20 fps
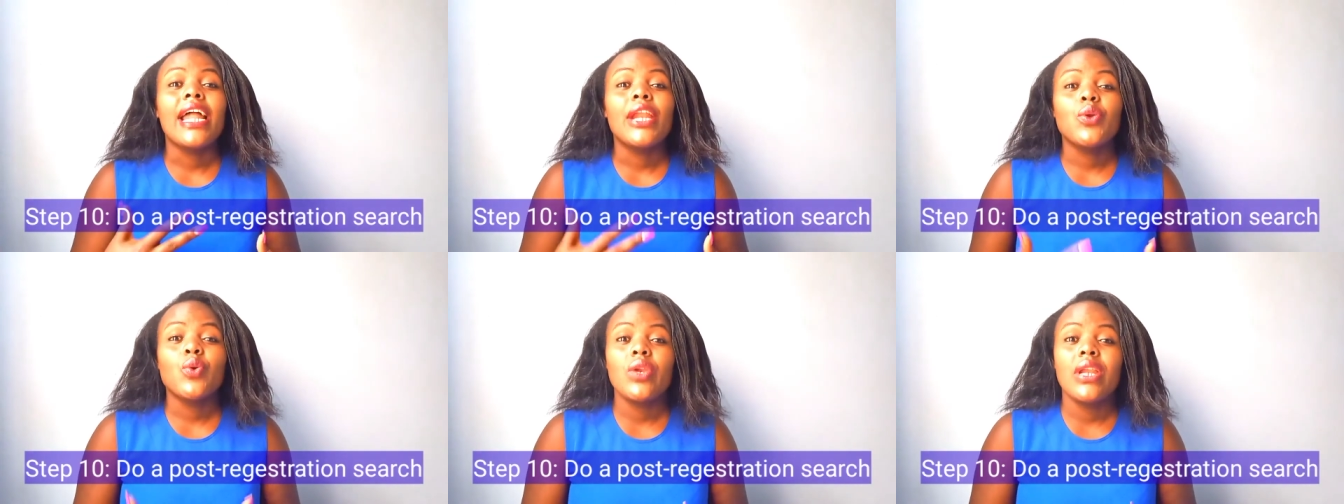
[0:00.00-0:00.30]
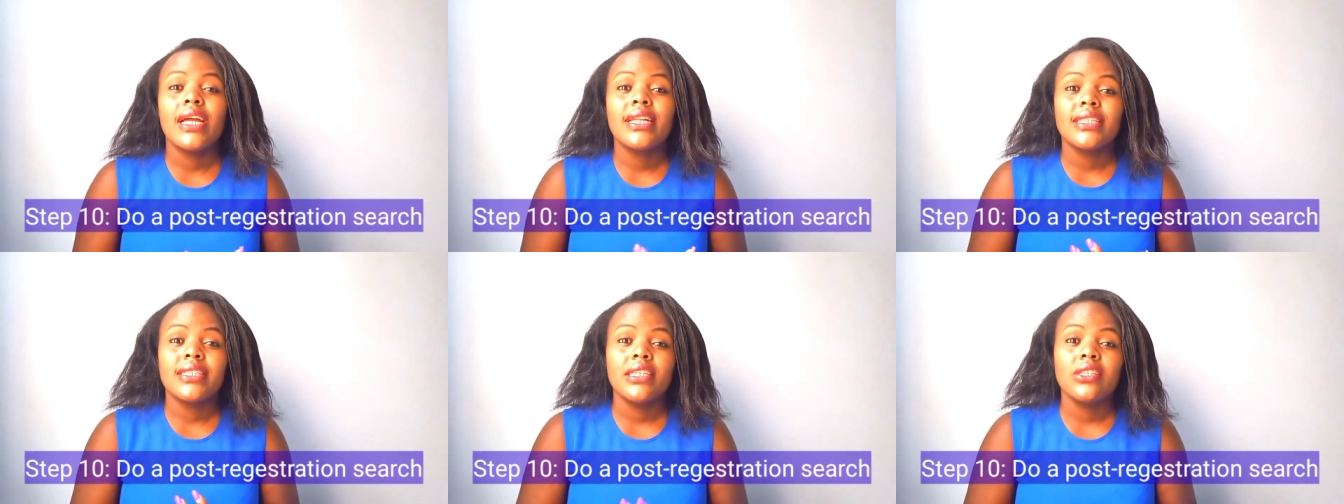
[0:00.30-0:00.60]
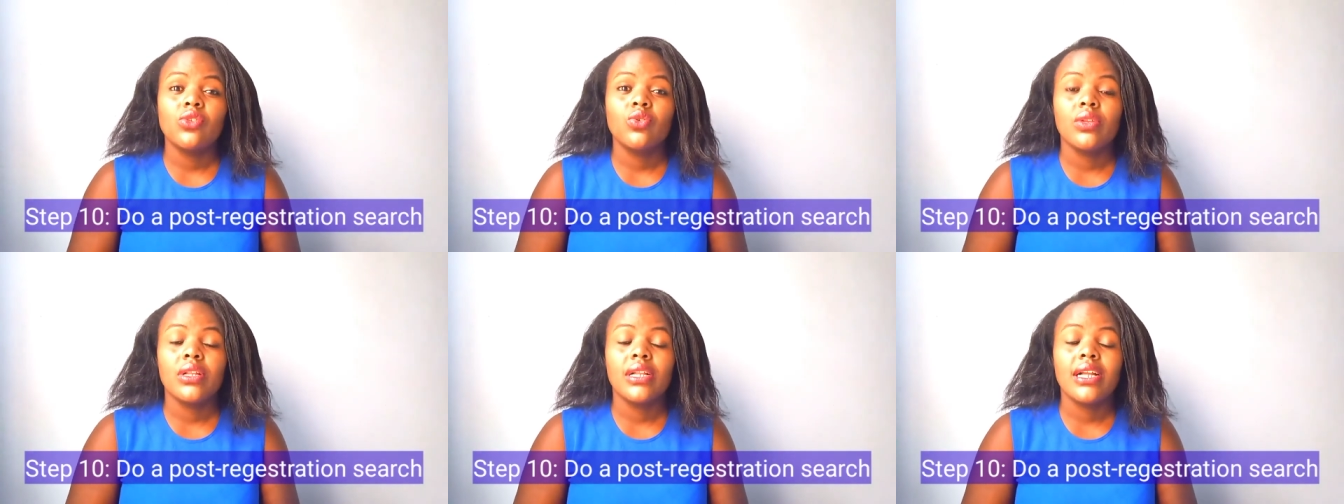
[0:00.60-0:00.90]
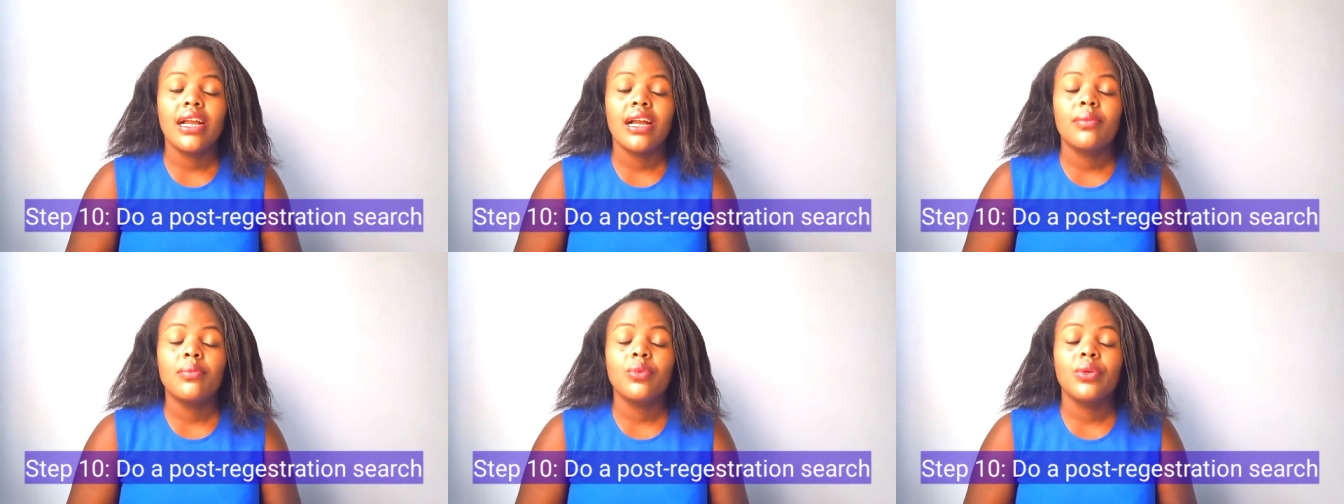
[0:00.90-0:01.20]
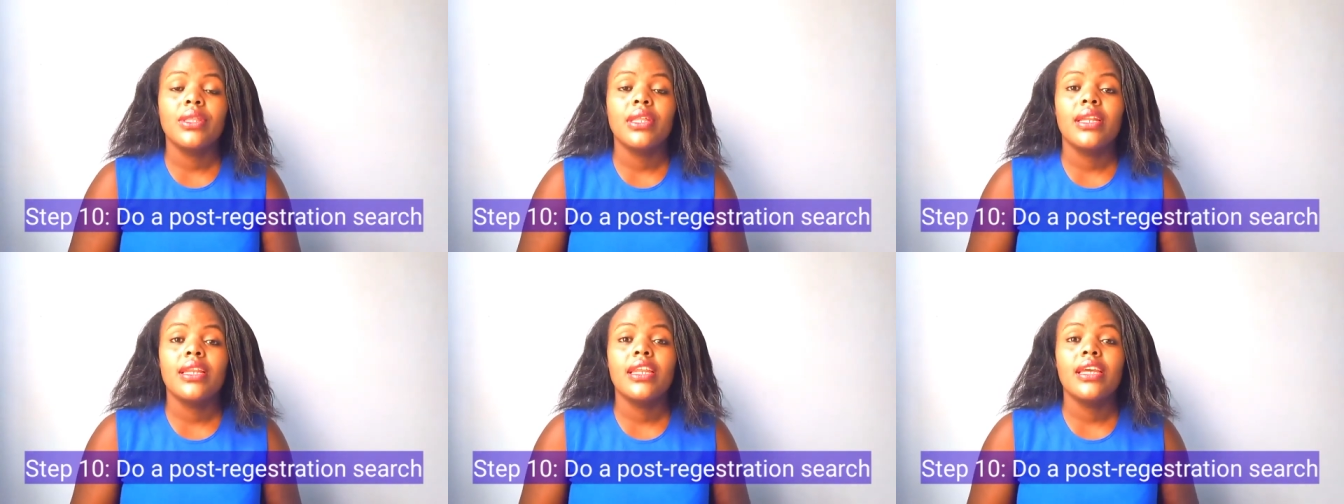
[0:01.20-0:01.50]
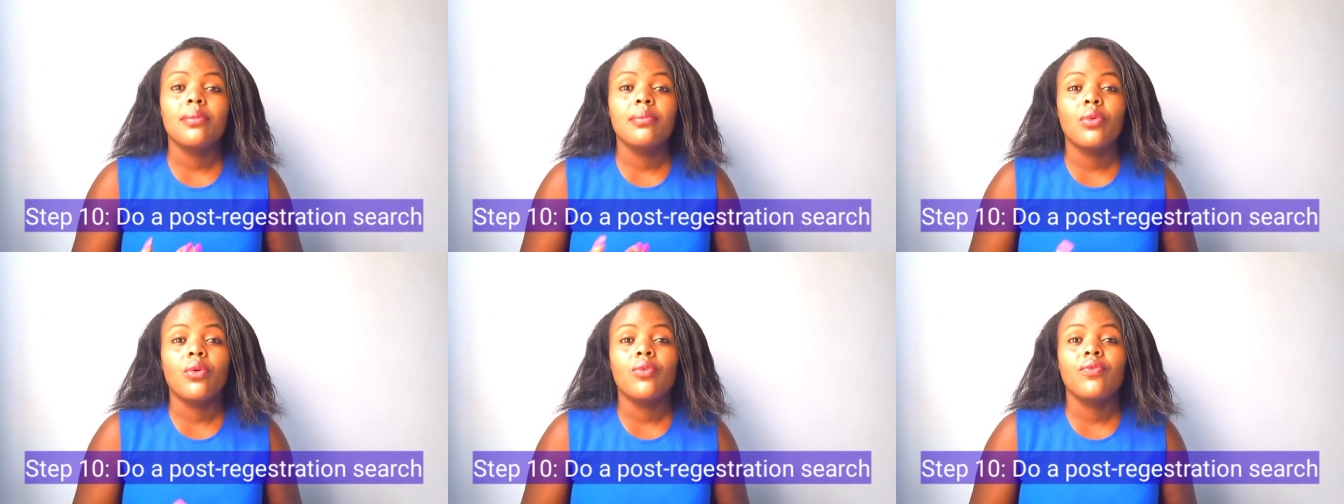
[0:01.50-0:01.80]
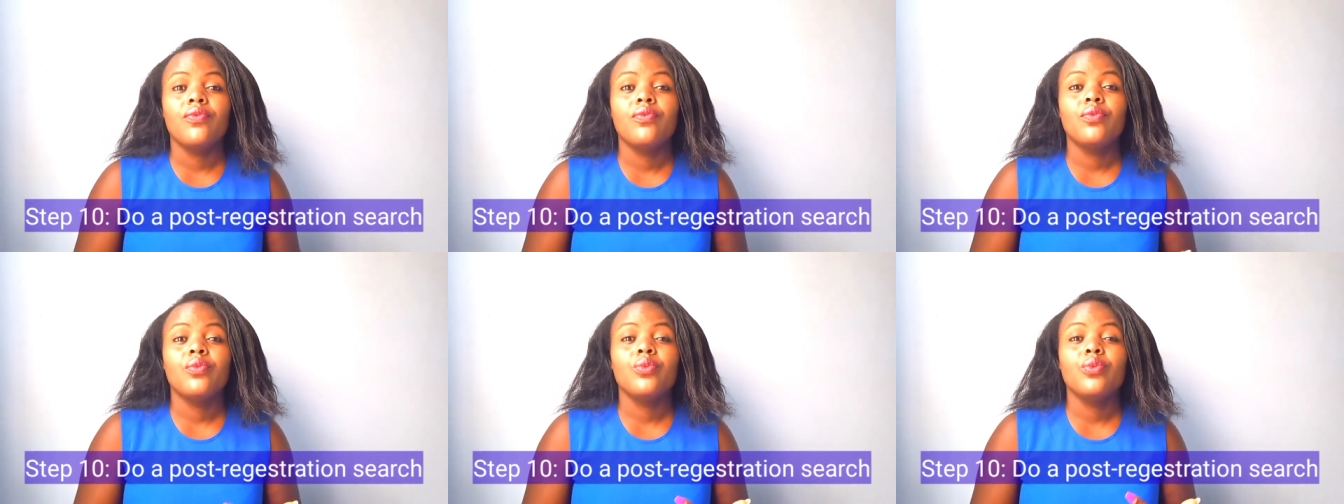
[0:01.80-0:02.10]
a new land title will come with the name
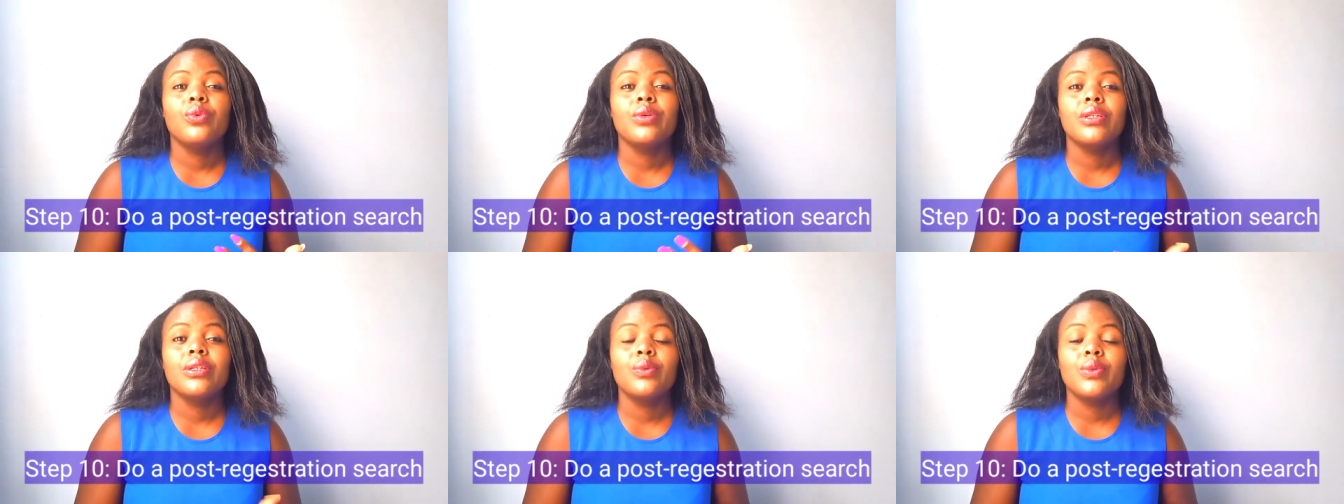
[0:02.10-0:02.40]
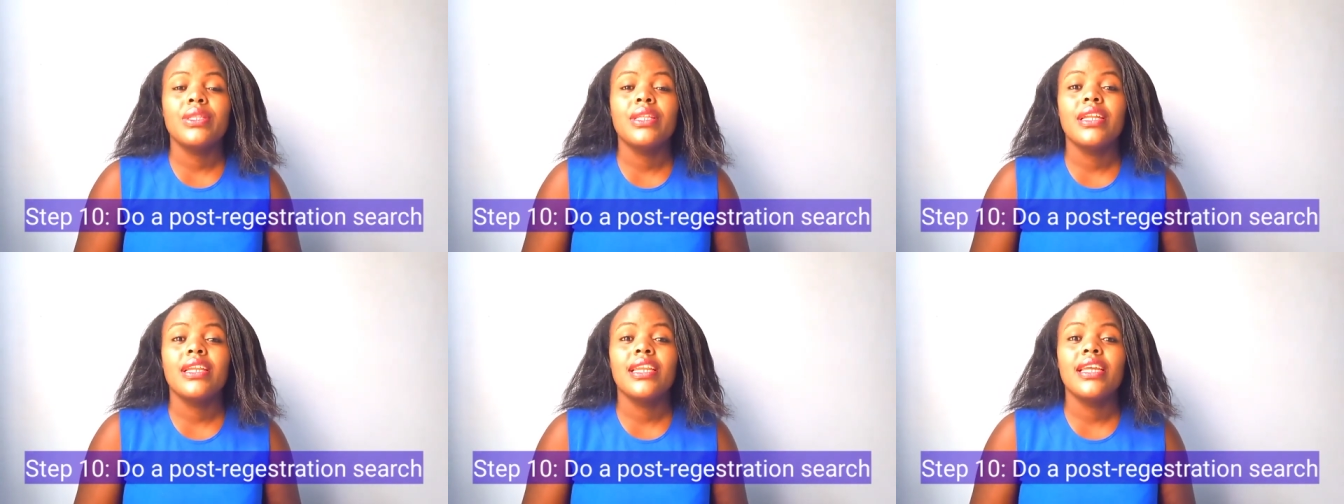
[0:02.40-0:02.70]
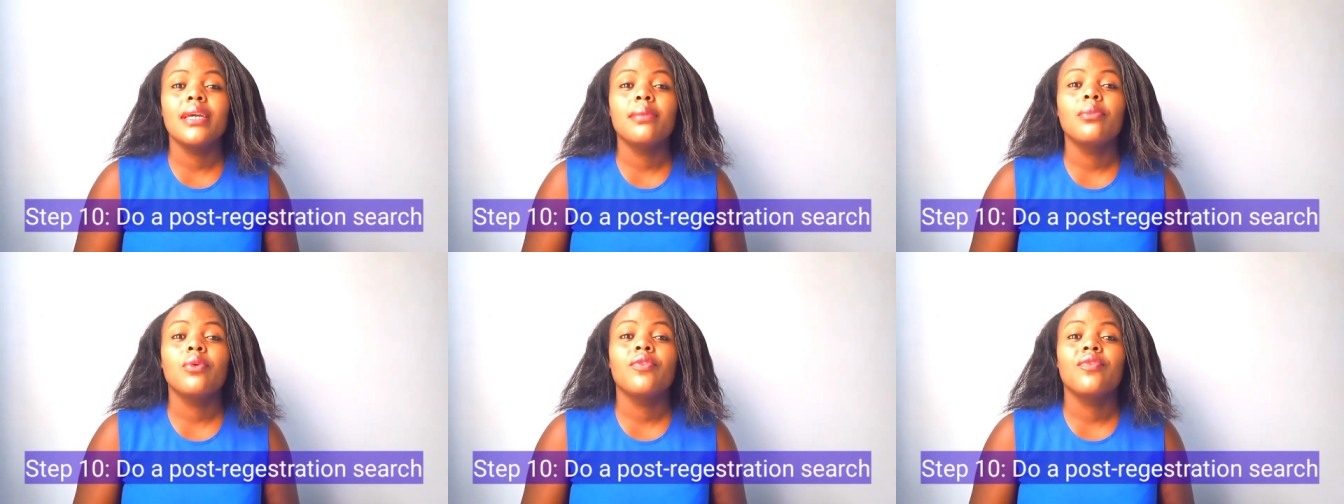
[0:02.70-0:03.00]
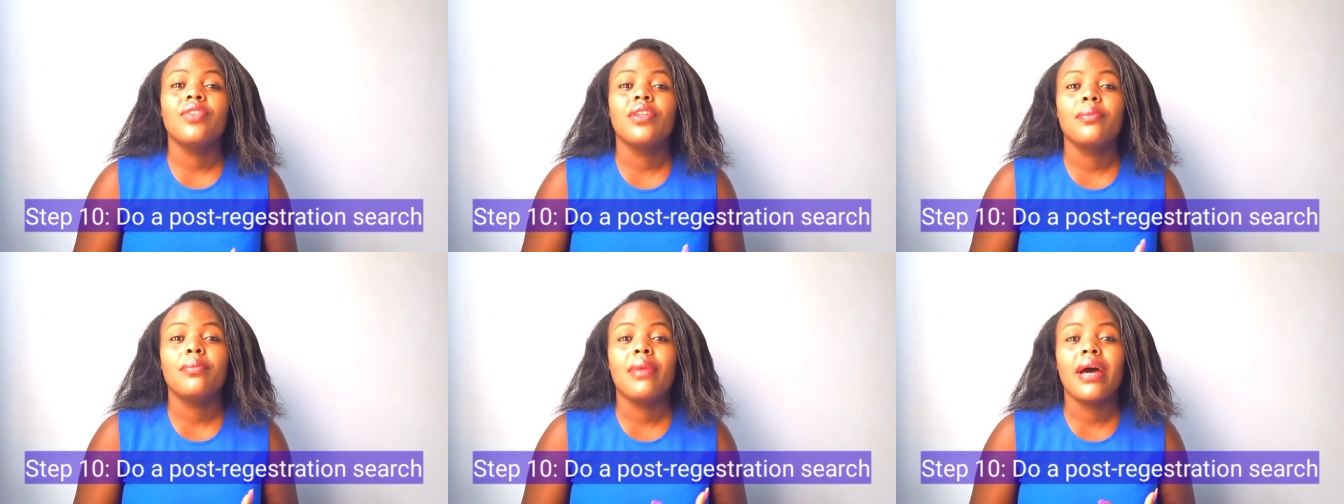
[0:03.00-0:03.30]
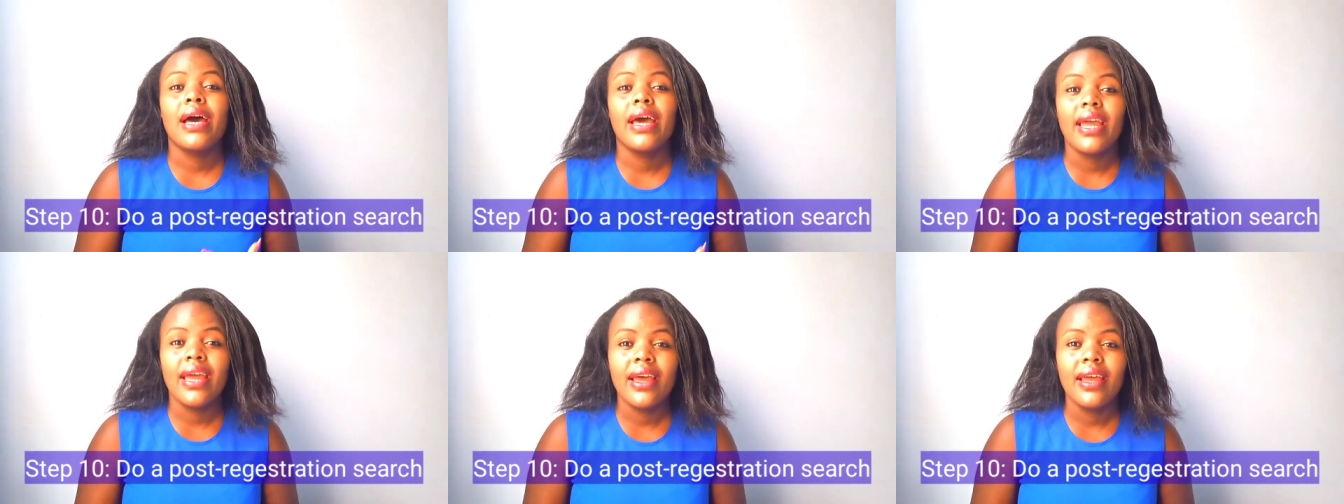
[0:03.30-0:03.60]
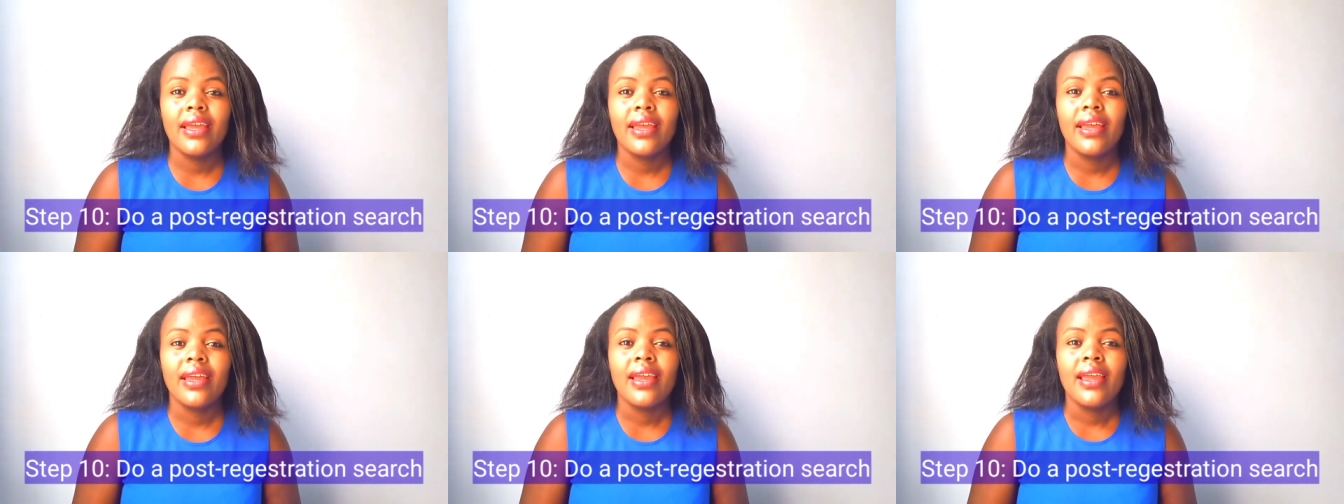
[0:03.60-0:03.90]
of with, with the name of the buyer.